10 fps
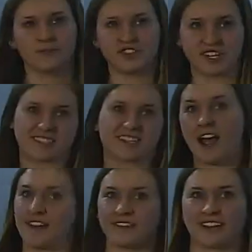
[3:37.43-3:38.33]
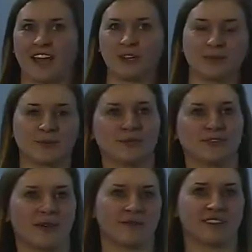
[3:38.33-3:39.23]
just kind of like how you
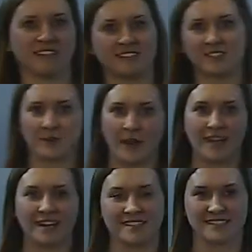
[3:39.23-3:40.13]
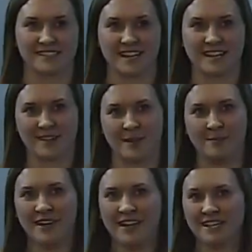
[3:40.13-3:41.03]
remove them. The easiest way is to stand on
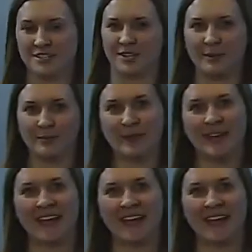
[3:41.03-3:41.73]
them, jump,